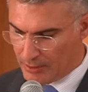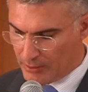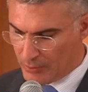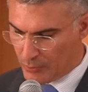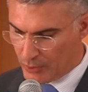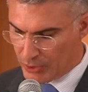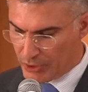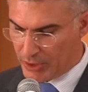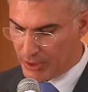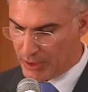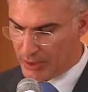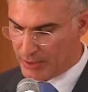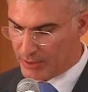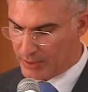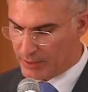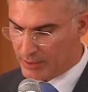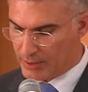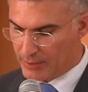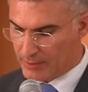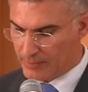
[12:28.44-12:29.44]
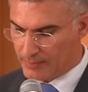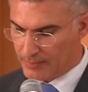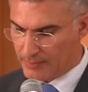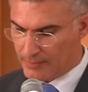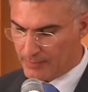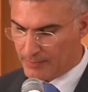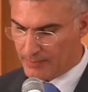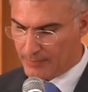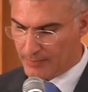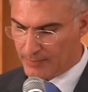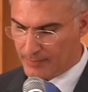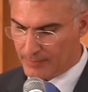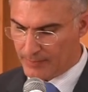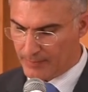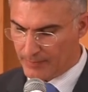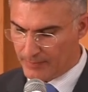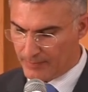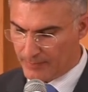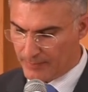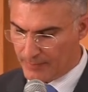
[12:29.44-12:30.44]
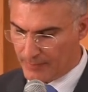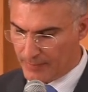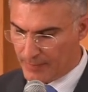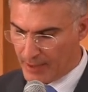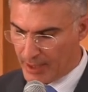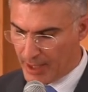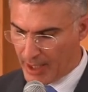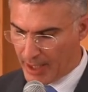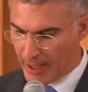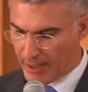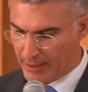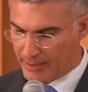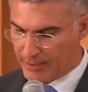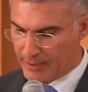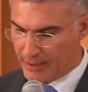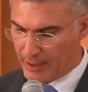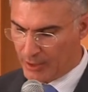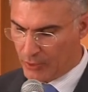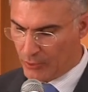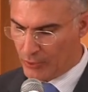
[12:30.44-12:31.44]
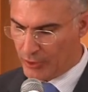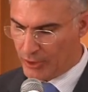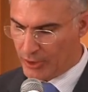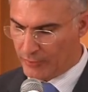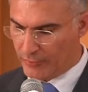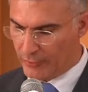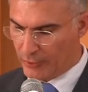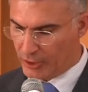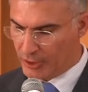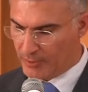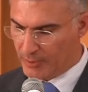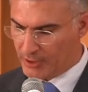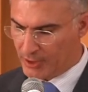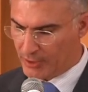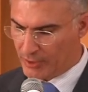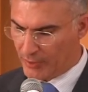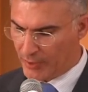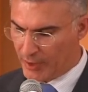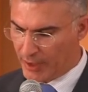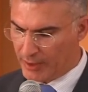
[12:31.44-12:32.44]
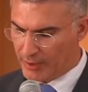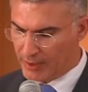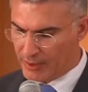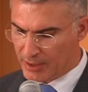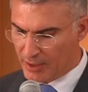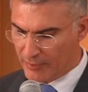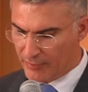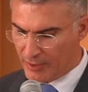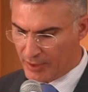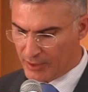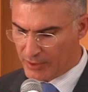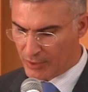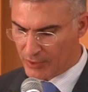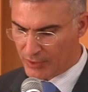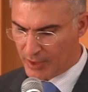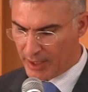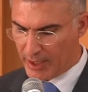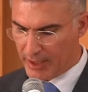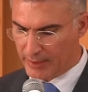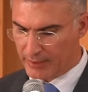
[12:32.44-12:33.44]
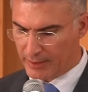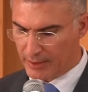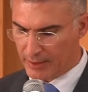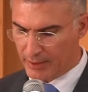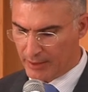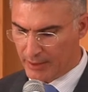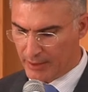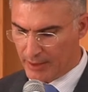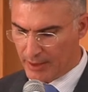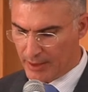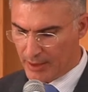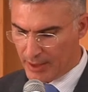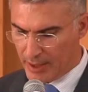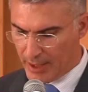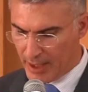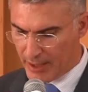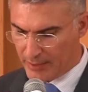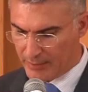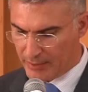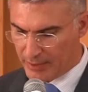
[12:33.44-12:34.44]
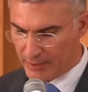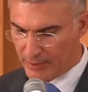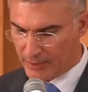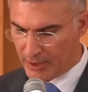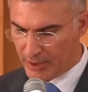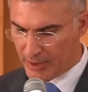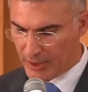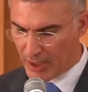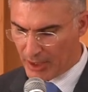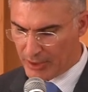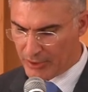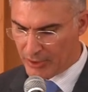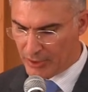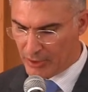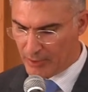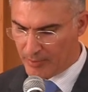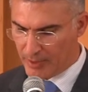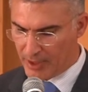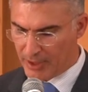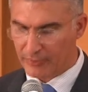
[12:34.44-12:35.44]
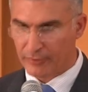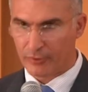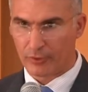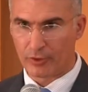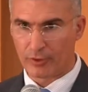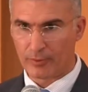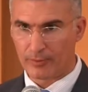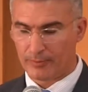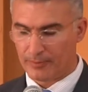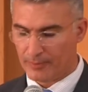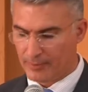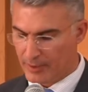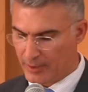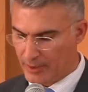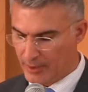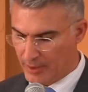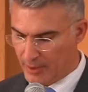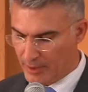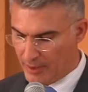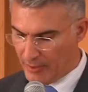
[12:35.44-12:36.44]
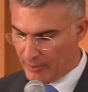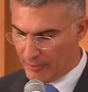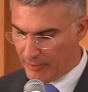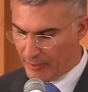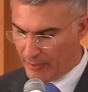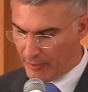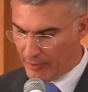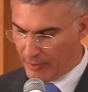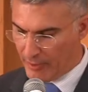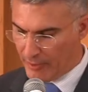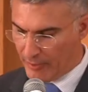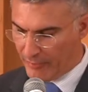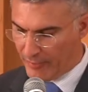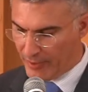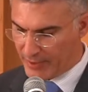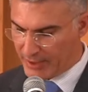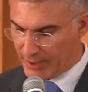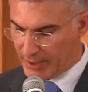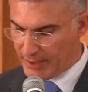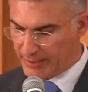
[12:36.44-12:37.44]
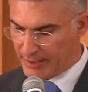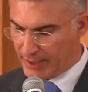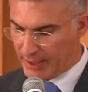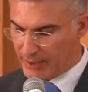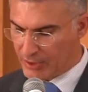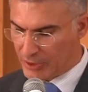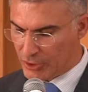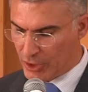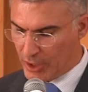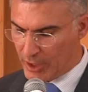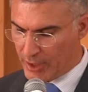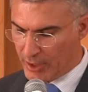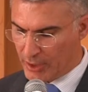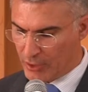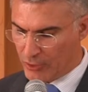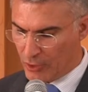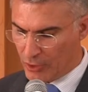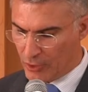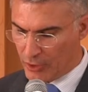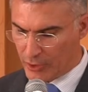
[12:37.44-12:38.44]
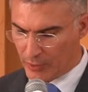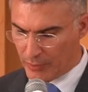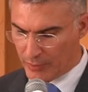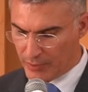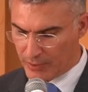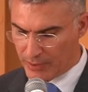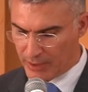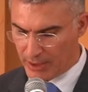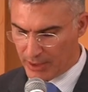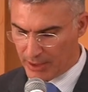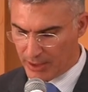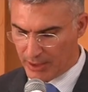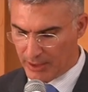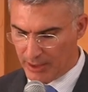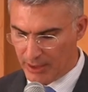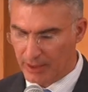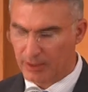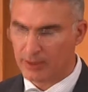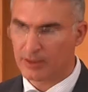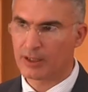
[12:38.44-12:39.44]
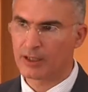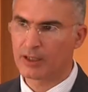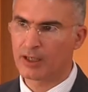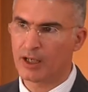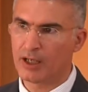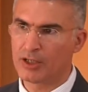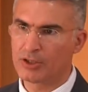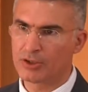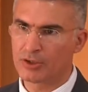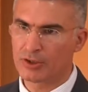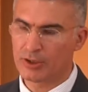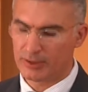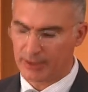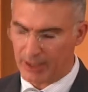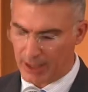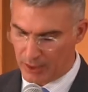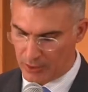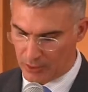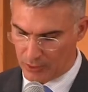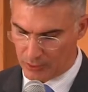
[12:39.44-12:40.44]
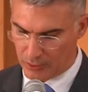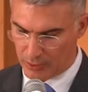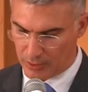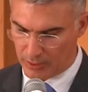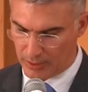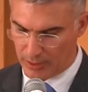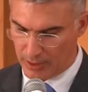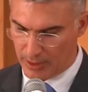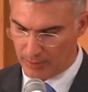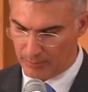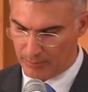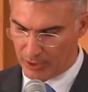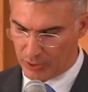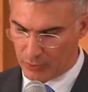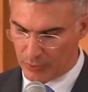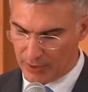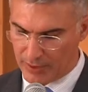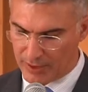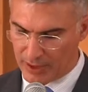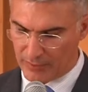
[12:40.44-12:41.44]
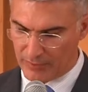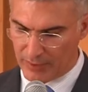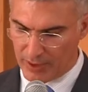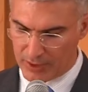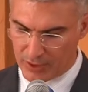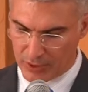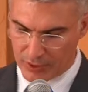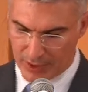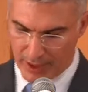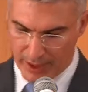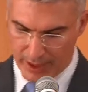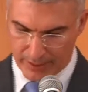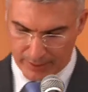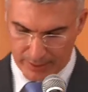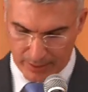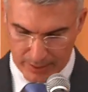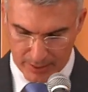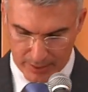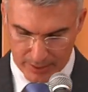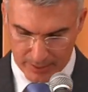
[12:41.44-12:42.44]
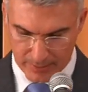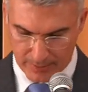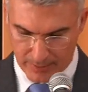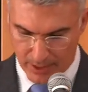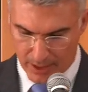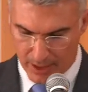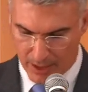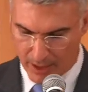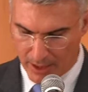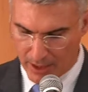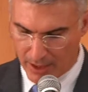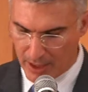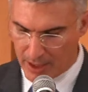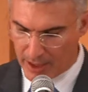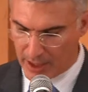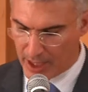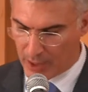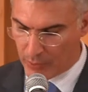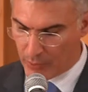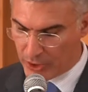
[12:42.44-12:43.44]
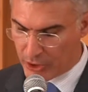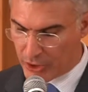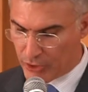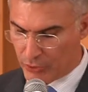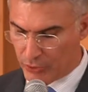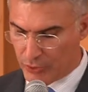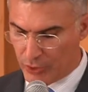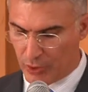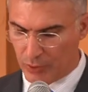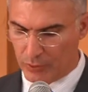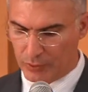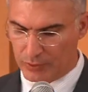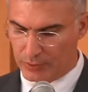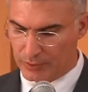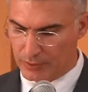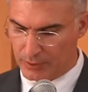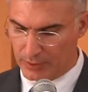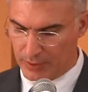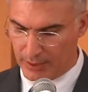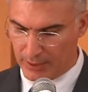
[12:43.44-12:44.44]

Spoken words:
which is, as the Union for the Mediterranean Civil Society and Intercultural Platform, facilitates sharing congruency in intercultural dialogue between civil societies. Here I wish to note